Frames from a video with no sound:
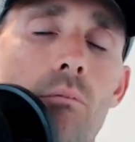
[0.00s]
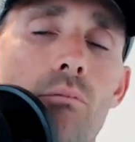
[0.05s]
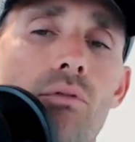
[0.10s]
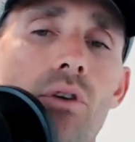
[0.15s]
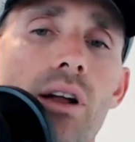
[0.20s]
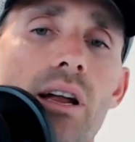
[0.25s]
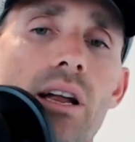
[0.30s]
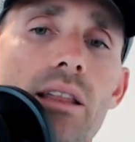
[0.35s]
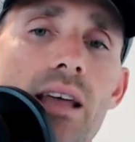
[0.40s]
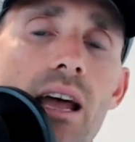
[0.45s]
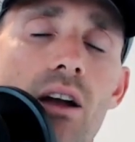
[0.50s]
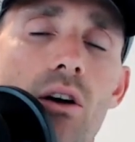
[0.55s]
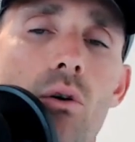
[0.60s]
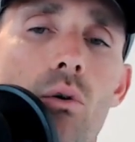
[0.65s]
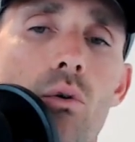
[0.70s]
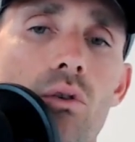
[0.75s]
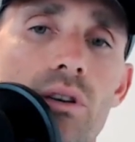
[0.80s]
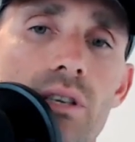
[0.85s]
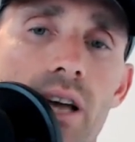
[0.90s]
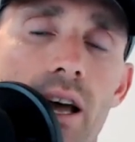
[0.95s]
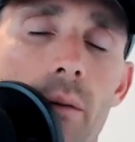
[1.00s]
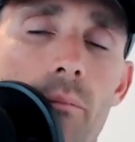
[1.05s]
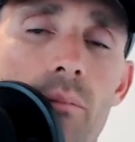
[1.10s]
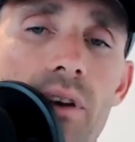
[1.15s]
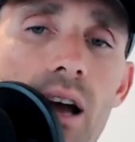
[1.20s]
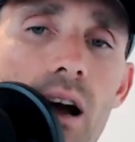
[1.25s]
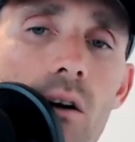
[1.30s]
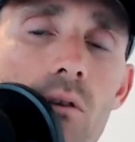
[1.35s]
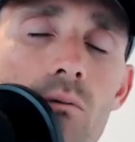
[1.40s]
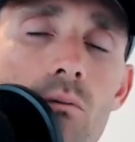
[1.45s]
Bringing that core temp
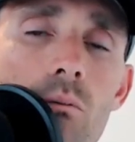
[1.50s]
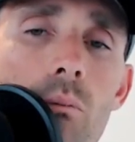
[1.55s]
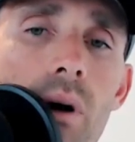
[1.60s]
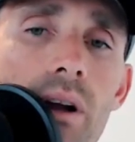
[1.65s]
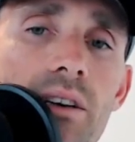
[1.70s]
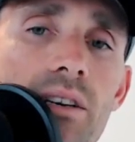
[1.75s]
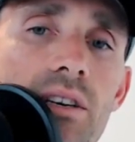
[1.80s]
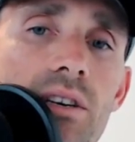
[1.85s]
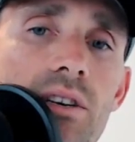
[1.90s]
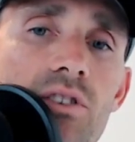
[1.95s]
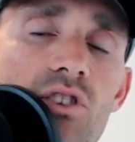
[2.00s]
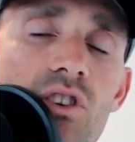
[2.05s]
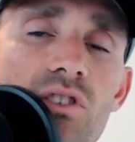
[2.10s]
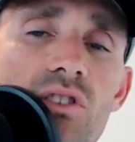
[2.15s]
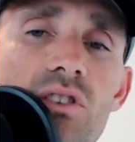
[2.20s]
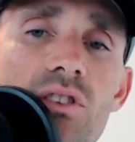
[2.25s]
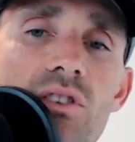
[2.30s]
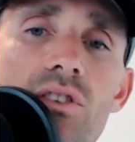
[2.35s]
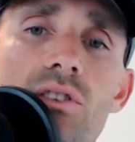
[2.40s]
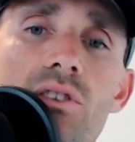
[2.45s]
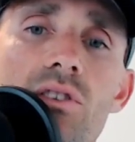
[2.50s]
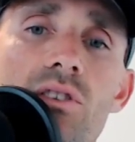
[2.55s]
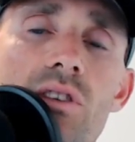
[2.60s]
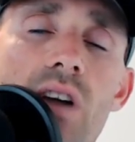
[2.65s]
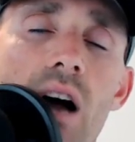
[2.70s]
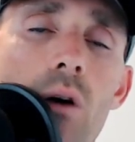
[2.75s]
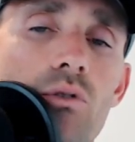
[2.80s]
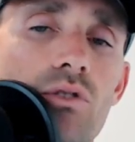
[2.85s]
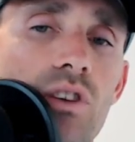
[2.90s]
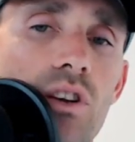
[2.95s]
down by just
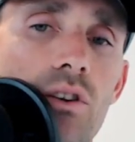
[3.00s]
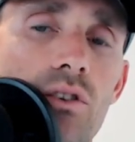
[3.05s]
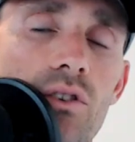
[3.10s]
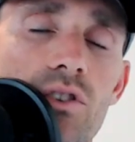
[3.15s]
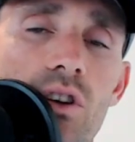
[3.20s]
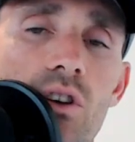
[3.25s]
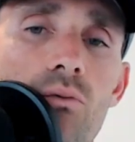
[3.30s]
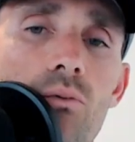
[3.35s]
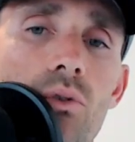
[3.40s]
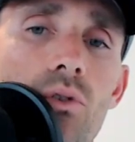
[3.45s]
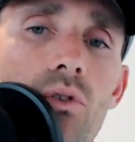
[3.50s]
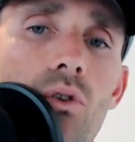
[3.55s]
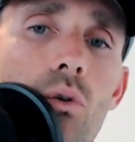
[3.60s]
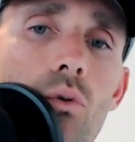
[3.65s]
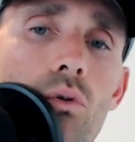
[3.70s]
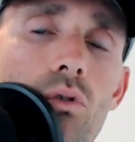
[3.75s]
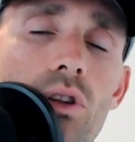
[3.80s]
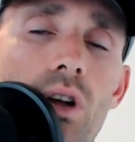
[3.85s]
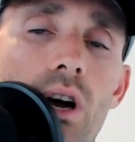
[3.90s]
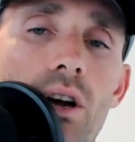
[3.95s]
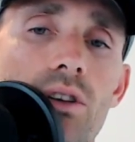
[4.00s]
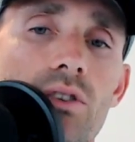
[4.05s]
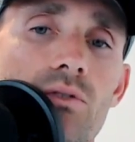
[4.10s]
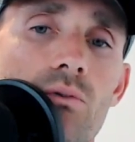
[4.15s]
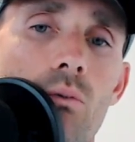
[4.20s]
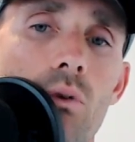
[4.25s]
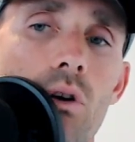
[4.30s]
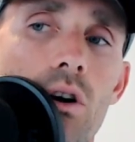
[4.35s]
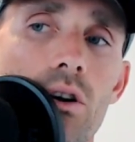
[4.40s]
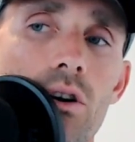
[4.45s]
dousing yourself with cold ice
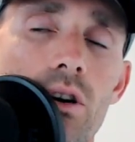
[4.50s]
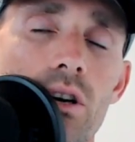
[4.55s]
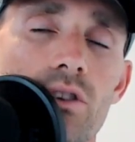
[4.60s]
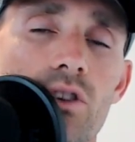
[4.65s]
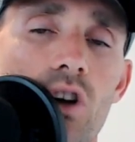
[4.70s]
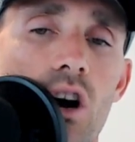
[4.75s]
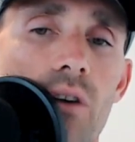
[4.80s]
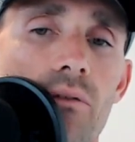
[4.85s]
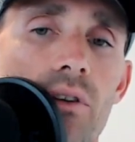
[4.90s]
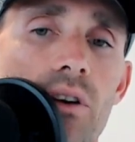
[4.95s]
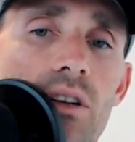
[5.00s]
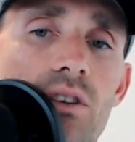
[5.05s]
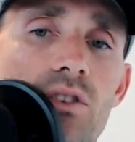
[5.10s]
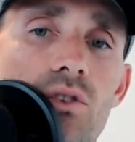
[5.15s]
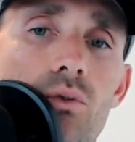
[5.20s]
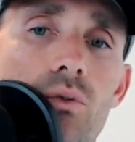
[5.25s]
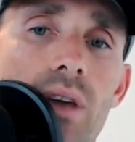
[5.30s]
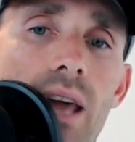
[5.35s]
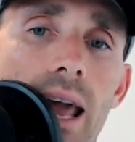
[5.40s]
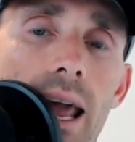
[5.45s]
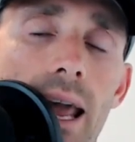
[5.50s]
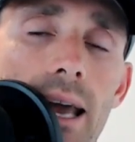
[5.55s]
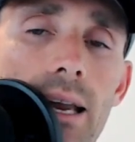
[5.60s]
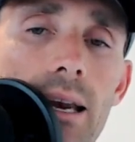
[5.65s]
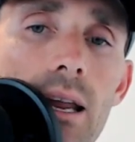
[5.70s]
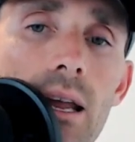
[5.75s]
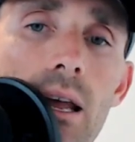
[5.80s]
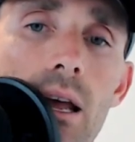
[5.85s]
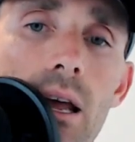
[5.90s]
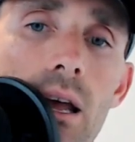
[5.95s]
water as often as you
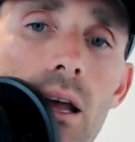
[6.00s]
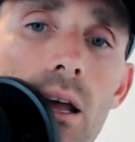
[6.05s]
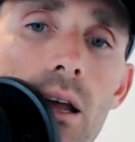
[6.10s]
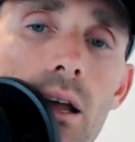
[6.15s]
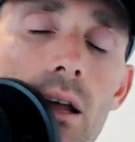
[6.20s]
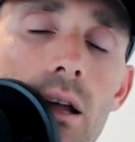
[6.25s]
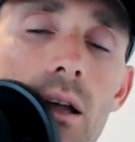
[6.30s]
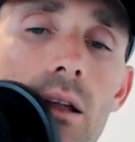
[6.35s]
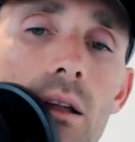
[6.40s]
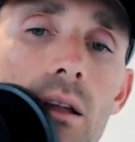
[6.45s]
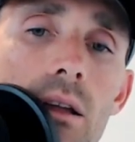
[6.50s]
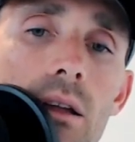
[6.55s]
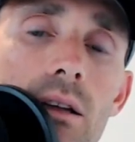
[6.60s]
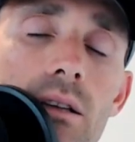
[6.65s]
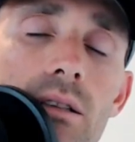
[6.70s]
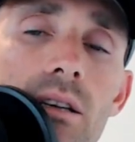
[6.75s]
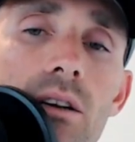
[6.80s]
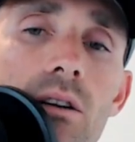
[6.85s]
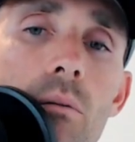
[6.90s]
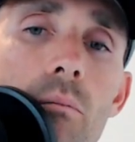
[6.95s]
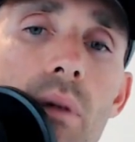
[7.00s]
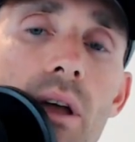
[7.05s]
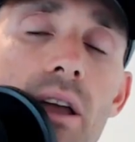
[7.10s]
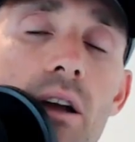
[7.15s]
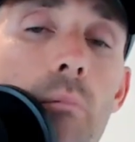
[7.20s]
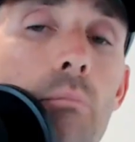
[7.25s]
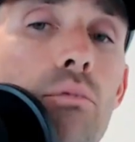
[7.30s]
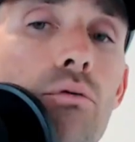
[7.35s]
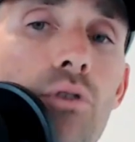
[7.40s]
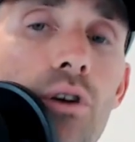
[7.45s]
can is going to make
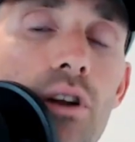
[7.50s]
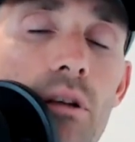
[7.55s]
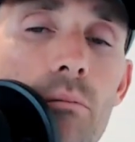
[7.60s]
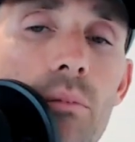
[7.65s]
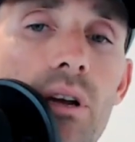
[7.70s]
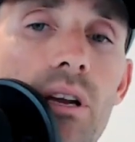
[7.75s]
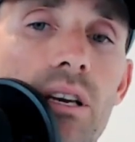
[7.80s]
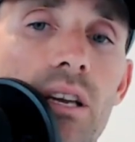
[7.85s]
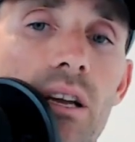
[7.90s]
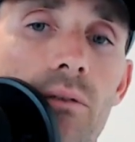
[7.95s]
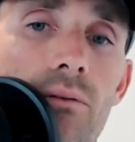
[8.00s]
a pretty big